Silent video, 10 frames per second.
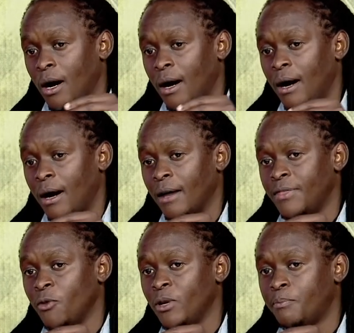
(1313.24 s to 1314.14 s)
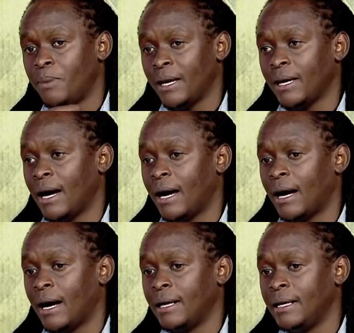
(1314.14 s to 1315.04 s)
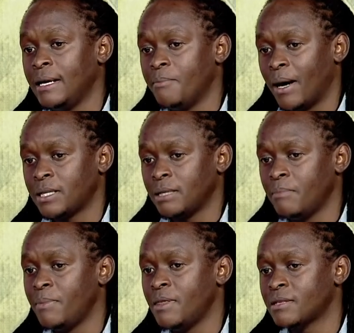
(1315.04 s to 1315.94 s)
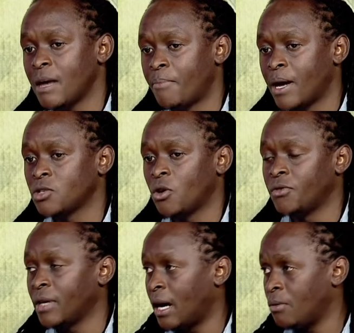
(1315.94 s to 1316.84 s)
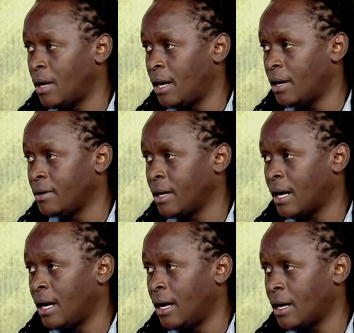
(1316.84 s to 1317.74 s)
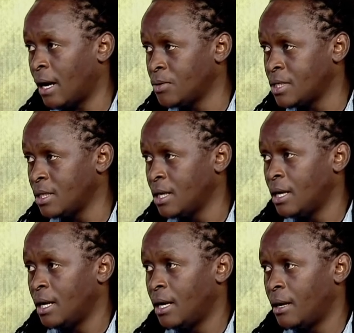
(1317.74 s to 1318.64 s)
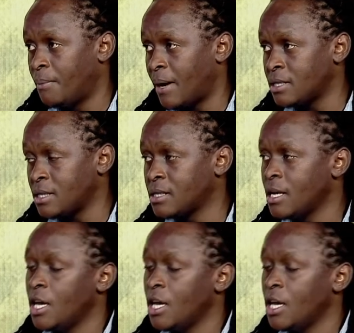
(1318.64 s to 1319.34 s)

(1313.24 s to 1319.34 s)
Uh, they will play a, a league match, maybe in the sub-branch or the, count, uh, the uh, county uh, branches,